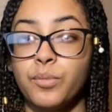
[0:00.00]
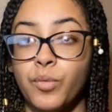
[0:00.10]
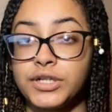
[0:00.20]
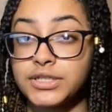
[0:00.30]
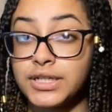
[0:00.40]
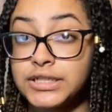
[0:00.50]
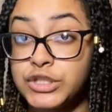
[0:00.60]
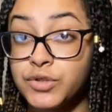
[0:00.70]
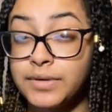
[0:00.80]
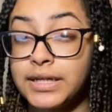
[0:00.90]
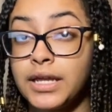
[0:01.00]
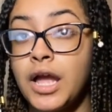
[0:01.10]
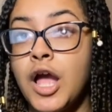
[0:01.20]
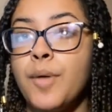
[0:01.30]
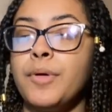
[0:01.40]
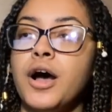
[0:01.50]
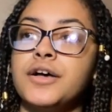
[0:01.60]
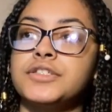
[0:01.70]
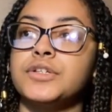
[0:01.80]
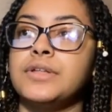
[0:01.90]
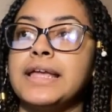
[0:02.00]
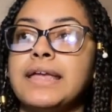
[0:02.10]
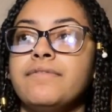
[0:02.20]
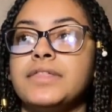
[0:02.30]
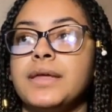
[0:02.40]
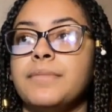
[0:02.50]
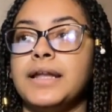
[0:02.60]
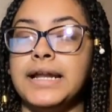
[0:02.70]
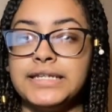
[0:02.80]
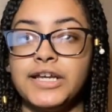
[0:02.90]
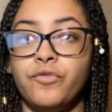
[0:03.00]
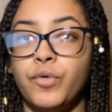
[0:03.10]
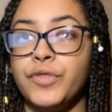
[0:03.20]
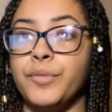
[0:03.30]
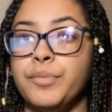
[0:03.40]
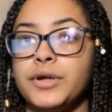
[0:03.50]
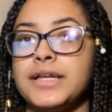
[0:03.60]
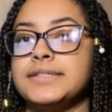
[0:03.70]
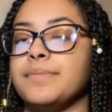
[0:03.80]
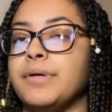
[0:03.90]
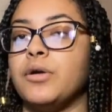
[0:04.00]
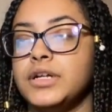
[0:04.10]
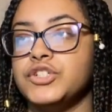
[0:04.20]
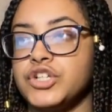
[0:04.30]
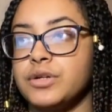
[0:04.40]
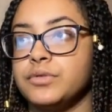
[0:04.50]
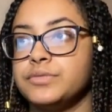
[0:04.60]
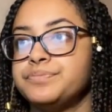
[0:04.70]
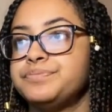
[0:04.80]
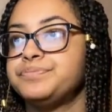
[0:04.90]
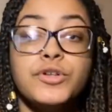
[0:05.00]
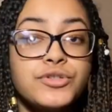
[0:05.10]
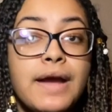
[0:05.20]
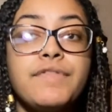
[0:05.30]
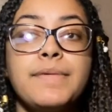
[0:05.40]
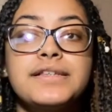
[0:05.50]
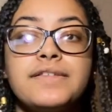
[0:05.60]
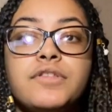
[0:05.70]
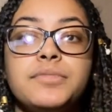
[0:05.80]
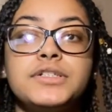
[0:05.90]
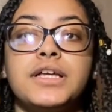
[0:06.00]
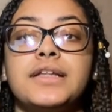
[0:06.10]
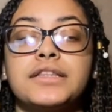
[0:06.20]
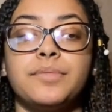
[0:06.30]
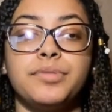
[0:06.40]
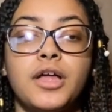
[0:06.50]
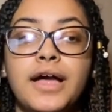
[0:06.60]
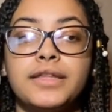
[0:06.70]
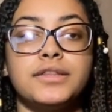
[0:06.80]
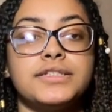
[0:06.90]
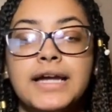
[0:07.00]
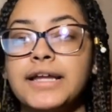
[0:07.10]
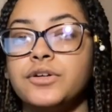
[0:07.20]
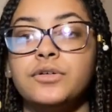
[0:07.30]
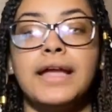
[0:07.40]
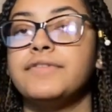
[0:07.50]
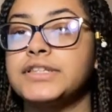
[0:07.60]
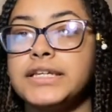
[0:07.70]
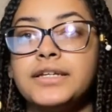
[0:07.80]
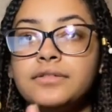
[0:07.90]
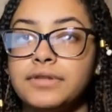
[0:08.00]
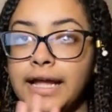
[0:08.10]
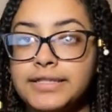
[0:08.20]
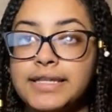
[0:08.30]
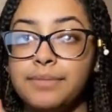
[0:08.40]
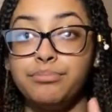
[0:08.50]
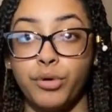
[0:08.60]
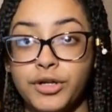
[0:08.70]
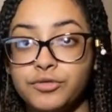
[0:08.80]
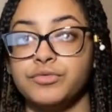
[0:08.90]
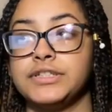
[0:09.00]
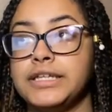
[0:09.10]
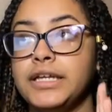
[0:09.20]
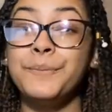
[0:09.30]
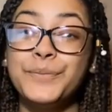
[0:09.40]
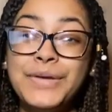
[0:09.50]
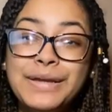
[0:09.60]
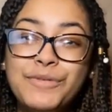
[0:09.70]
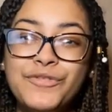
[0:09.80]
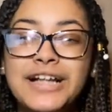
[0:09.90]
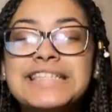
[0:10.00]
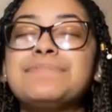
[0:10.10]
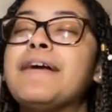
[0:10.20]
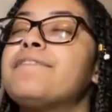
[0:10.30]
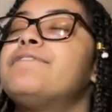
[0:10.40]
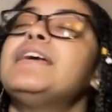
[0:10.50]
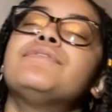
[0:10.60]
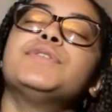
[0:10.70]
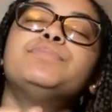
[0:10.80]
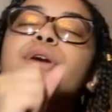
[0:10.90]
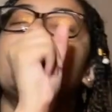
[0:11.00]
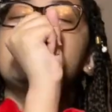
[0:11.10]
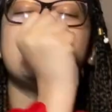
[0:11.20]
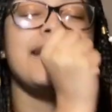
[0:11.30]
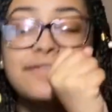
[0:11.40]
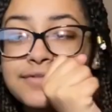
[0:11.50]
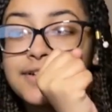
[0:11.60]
want to continue reading, but also like giving them an idea of what the book is about in general. Once you have the basis of the book done, like the plot, the title, everything that's important really, we move on to my favorite part ever.